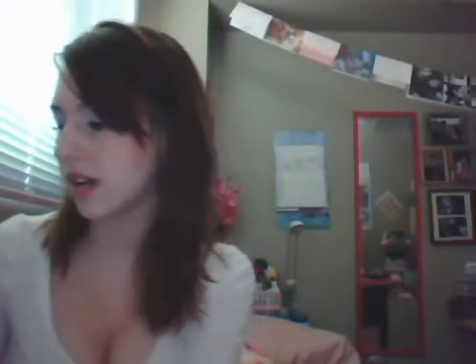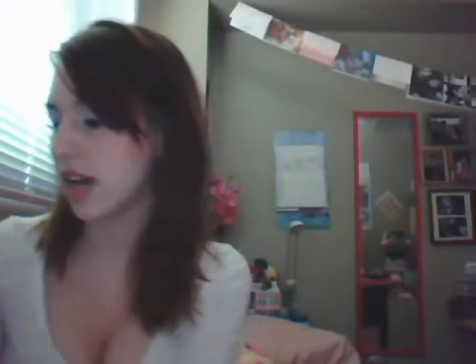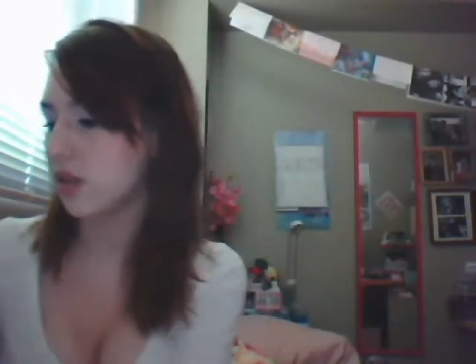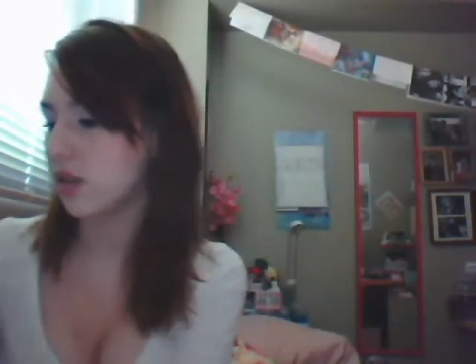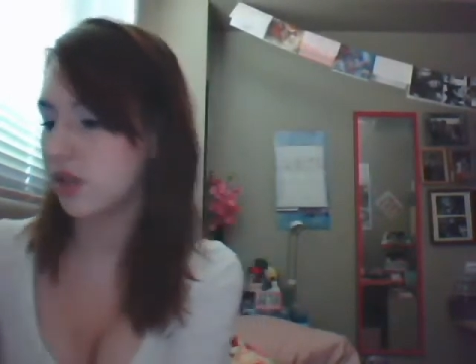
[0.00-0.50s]
I
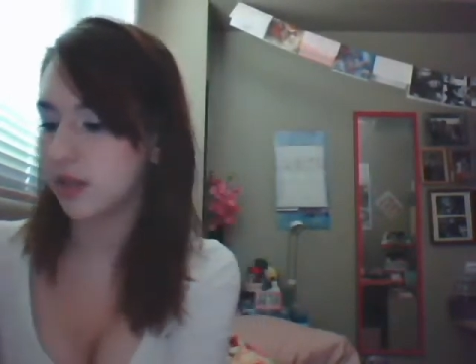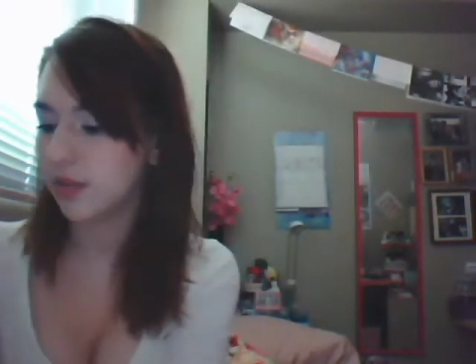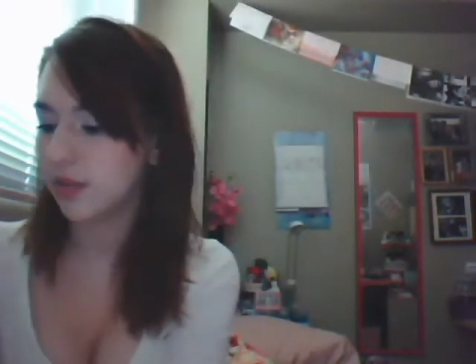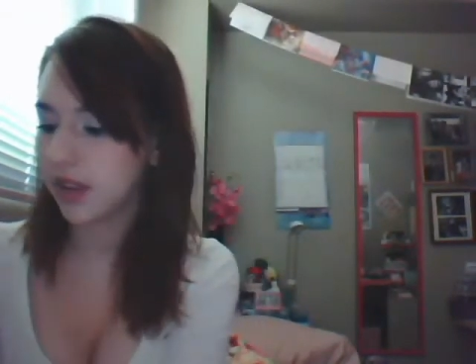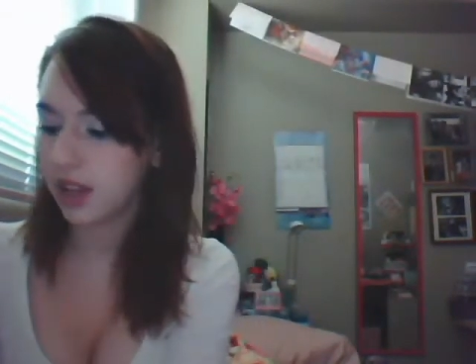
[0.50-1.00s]
used to
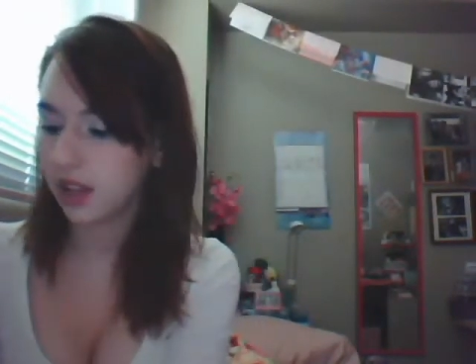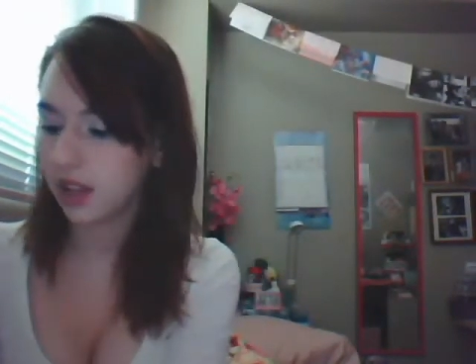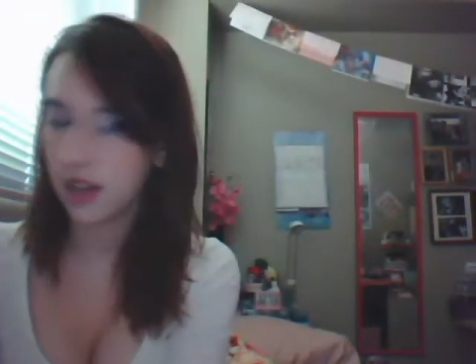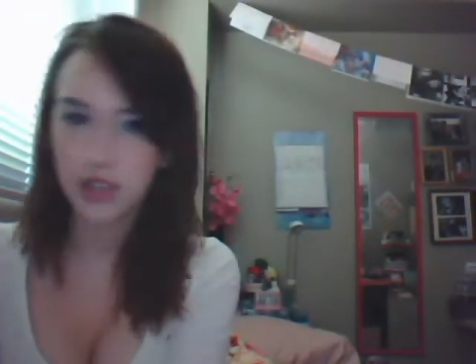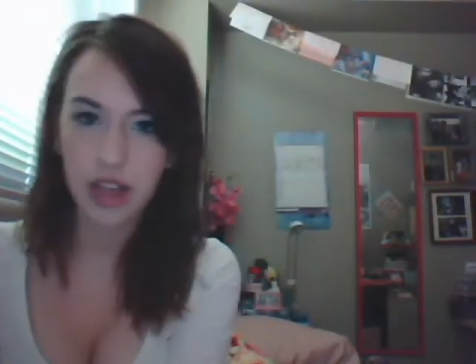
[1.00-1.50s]

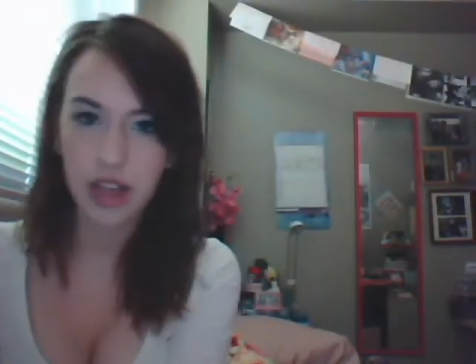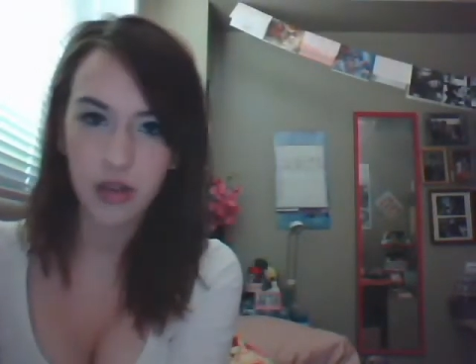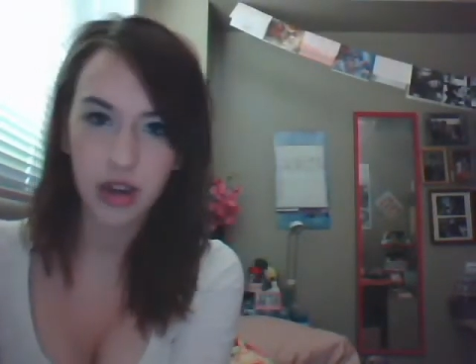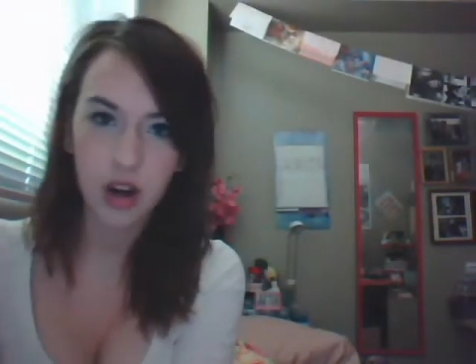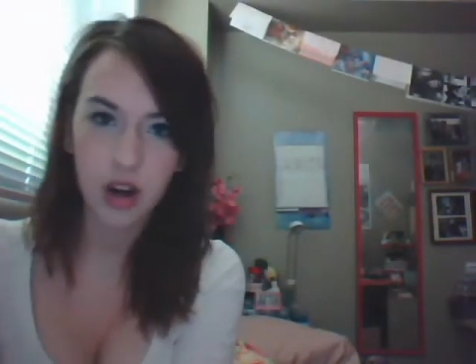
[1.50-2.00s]
love
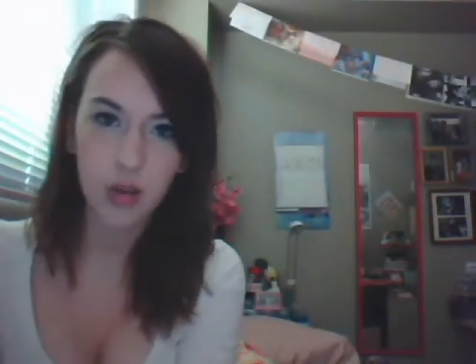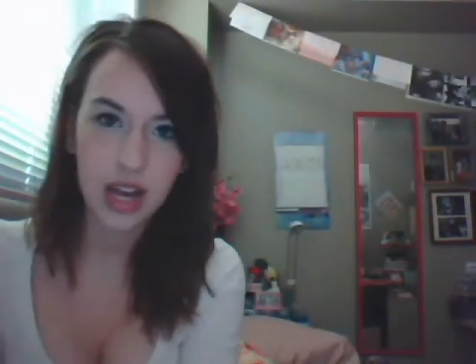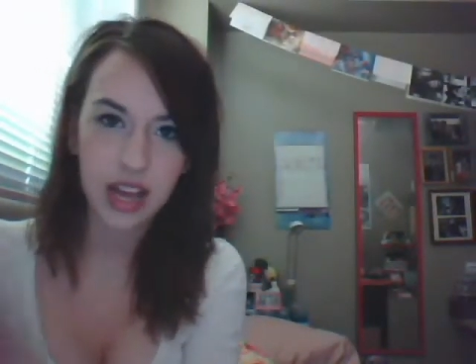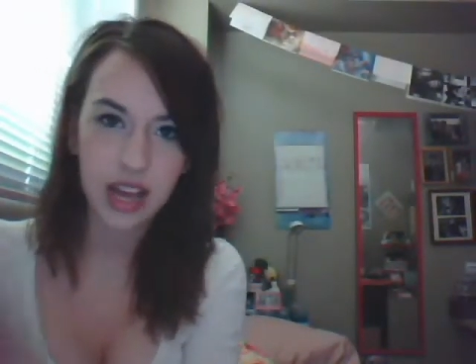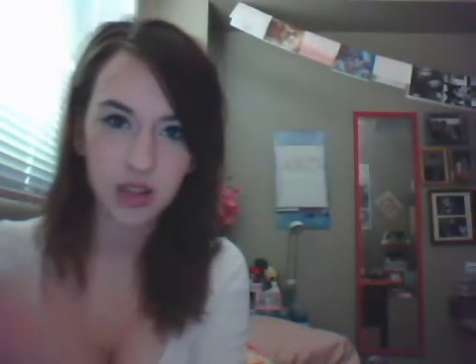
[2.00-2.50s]
slathering it on when I
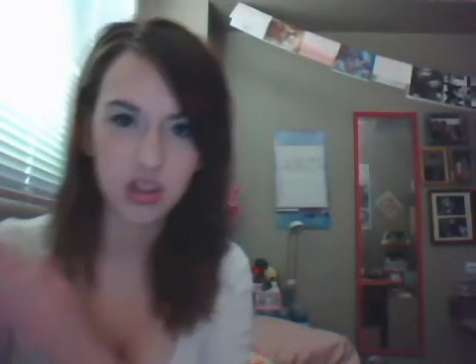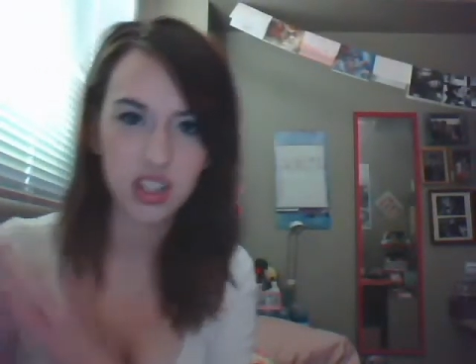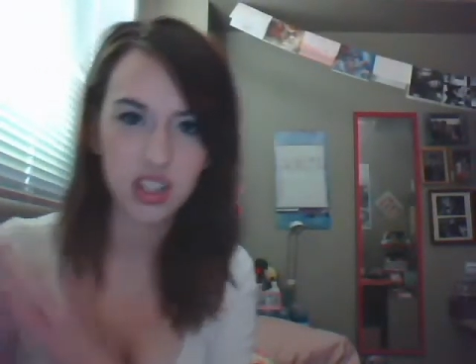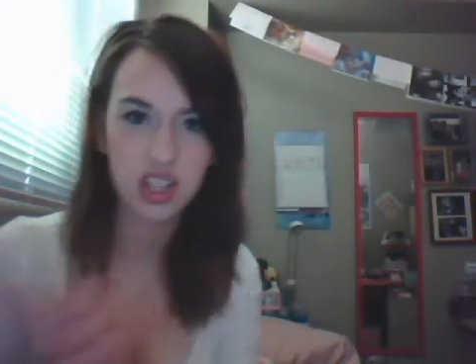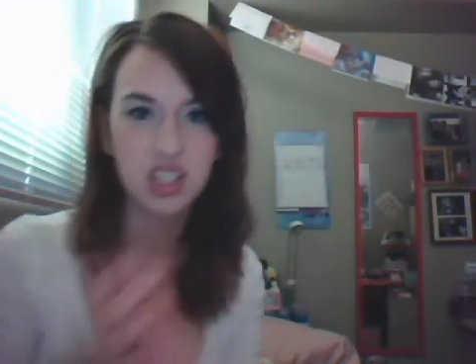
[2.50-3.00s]
had those
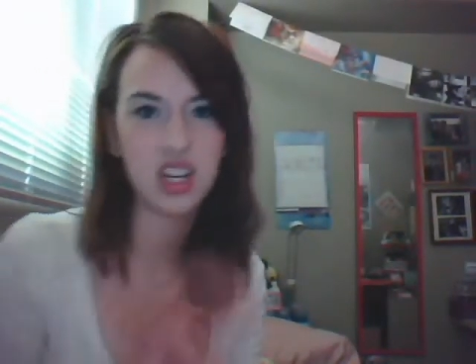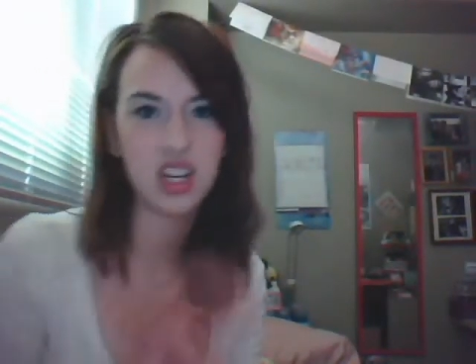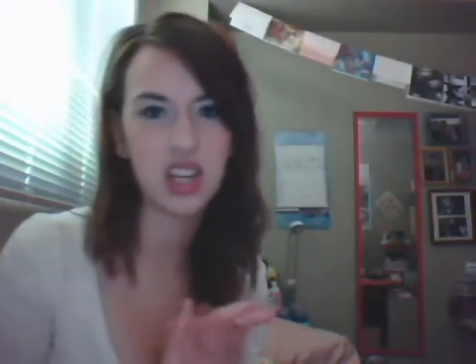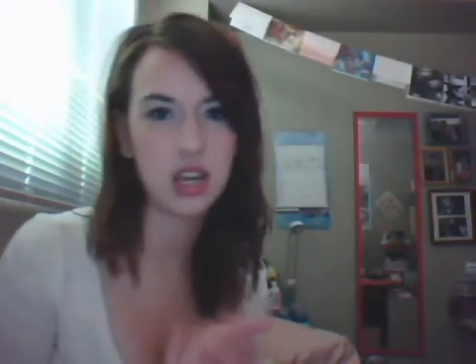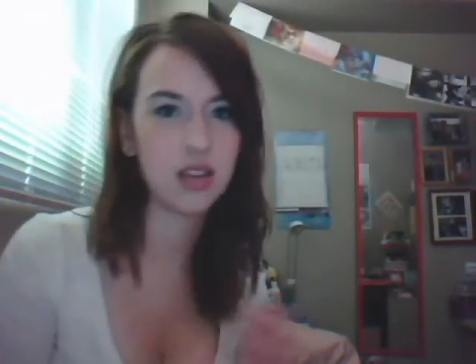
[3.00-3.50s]
disgusting
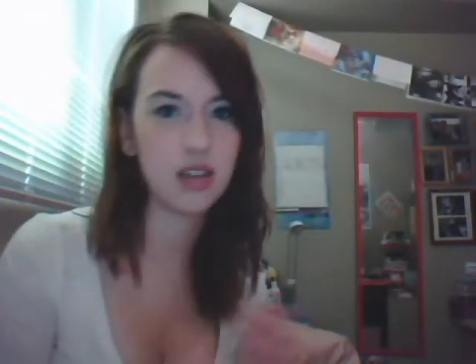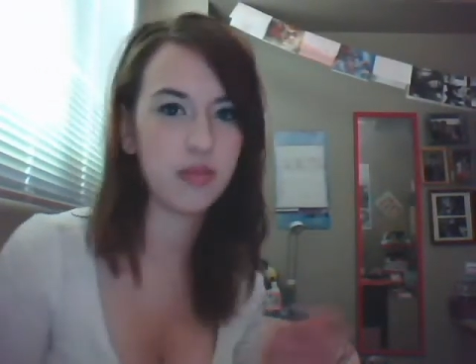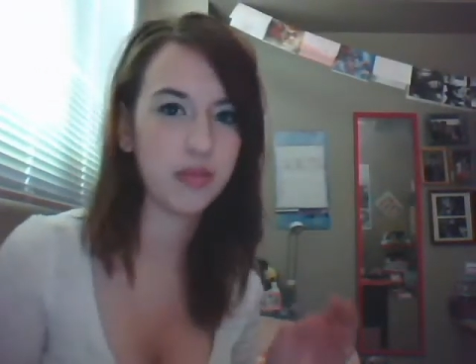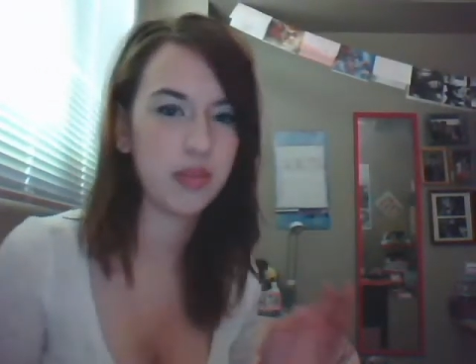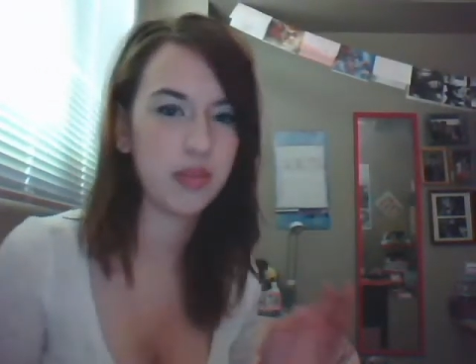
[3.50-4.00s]
like
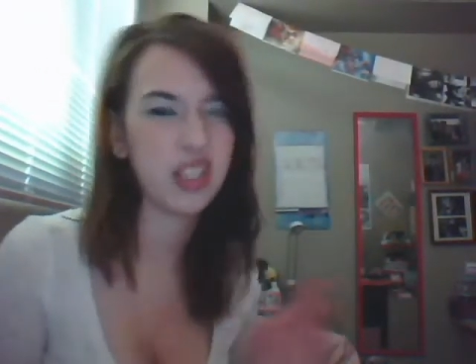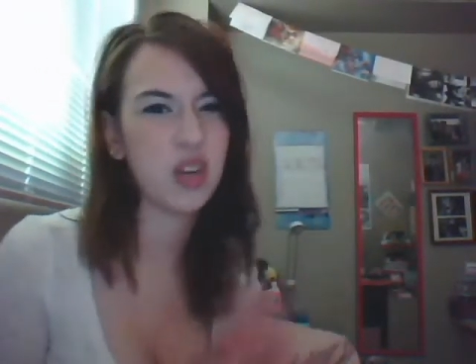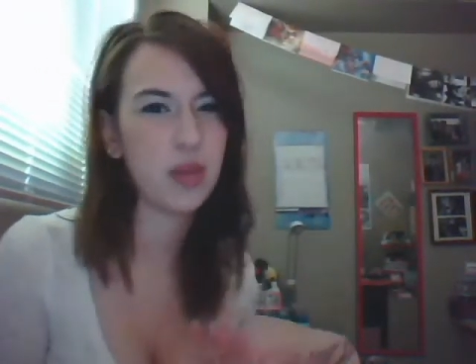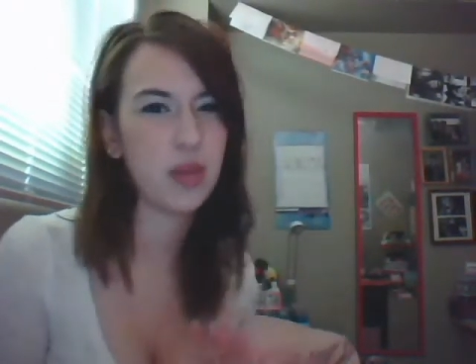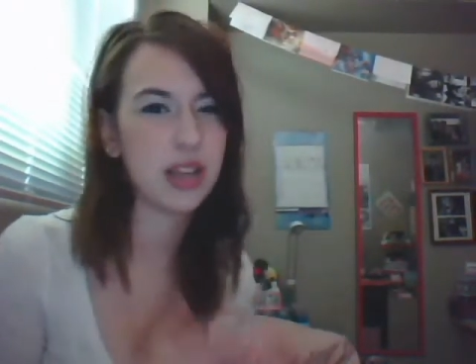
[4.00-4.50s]

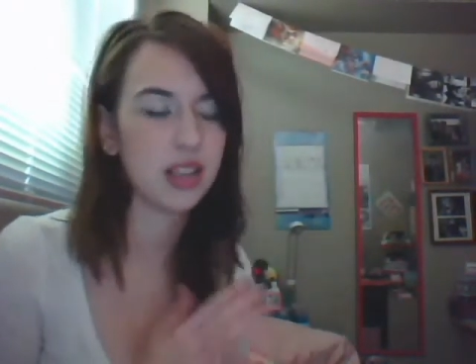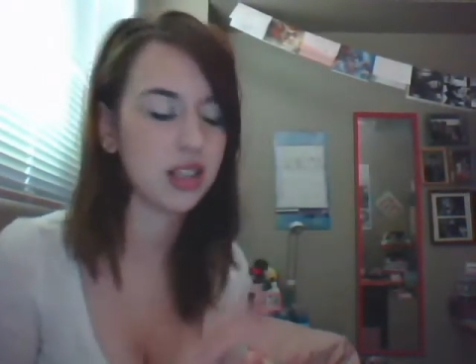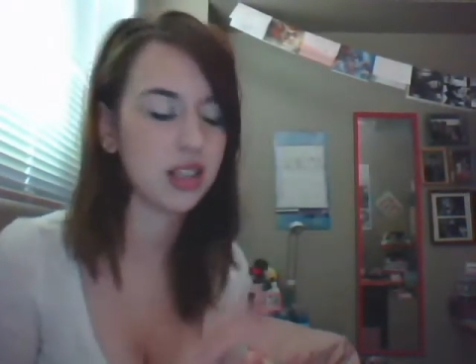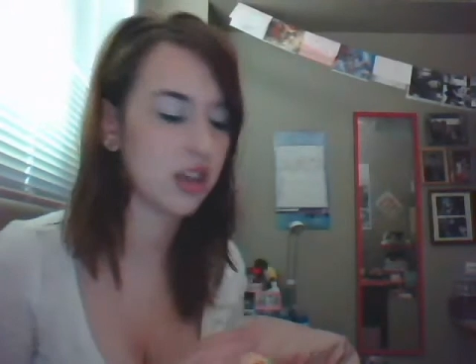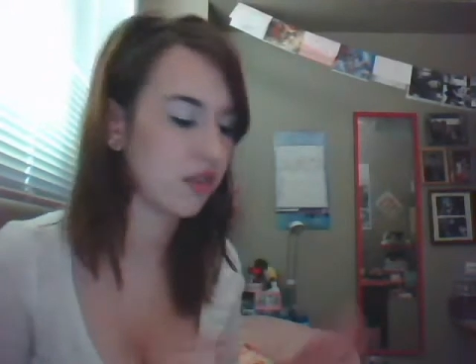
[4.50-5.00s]
mosquito bites and stuff.